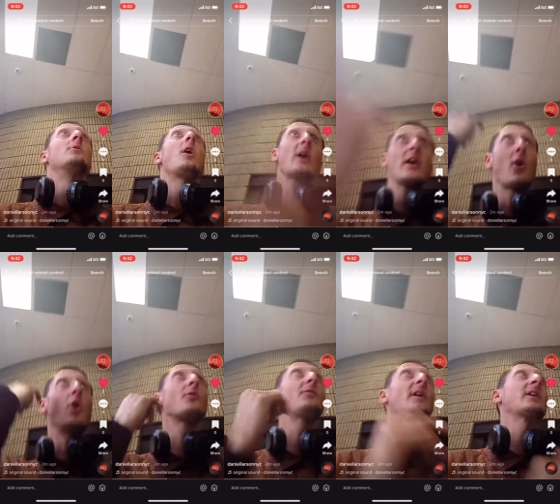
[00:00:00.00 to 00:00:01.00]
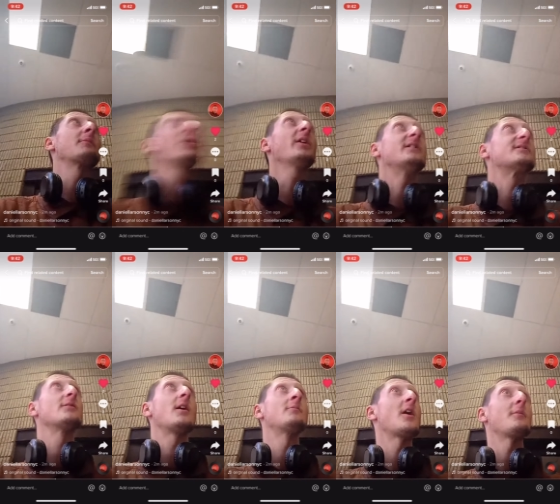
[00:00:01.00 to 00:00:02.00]
Okay, call the fucking police.
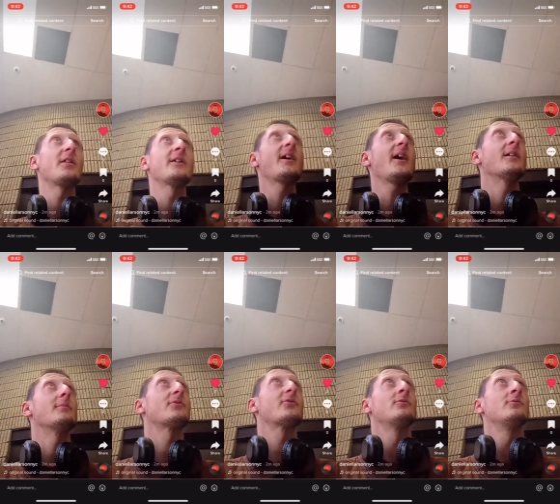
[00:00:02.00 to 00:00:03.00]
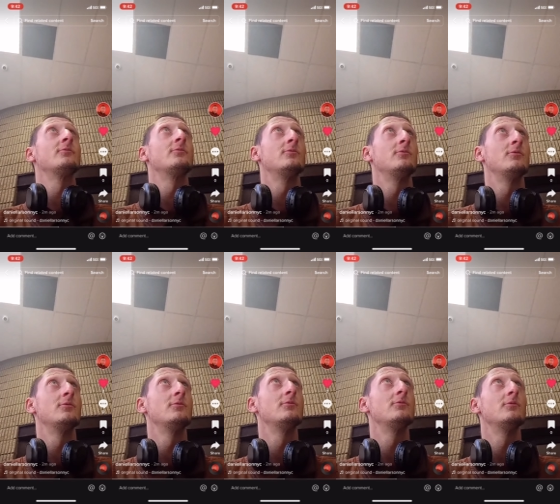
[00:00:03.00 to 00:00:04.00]
You I'm not playing games. You
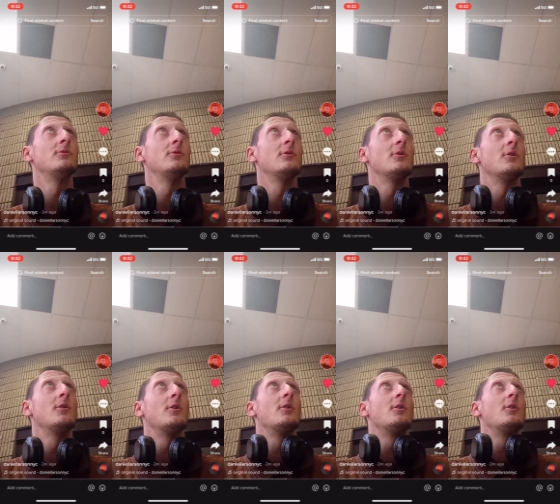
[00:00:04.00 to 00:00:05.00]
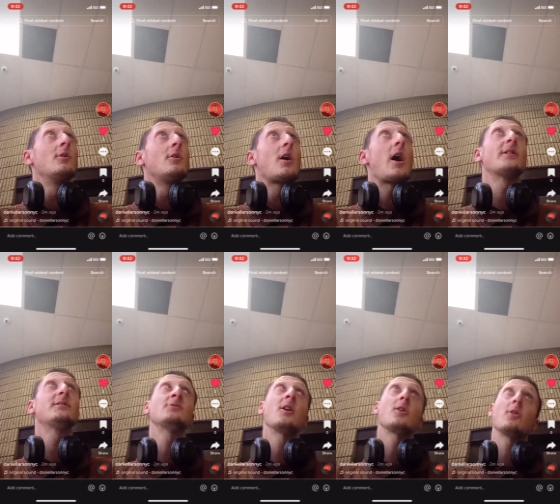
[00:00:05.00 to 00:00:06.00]
called the this morning on yourself. I did
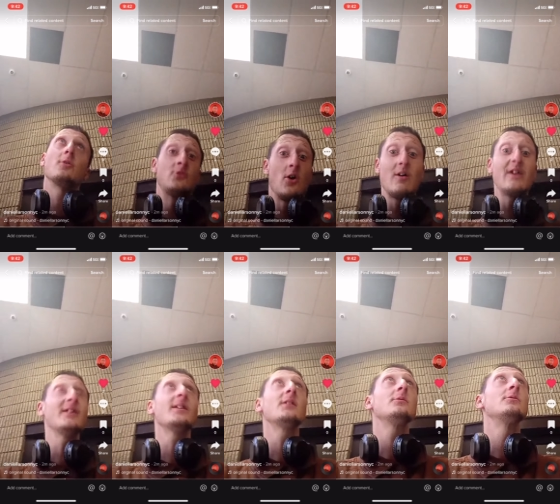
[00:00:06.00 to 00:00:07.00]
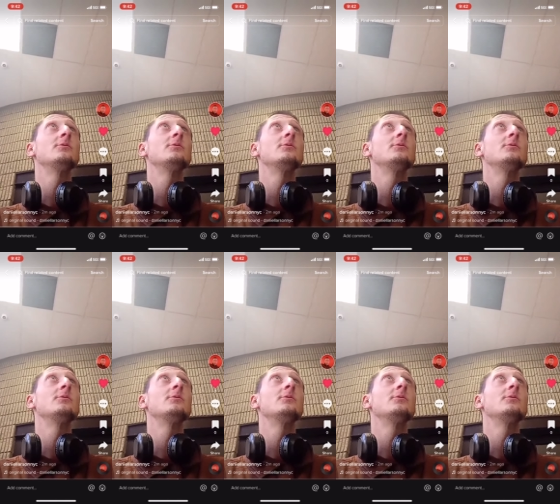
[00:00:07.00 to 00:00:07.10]
not. No, I didn't.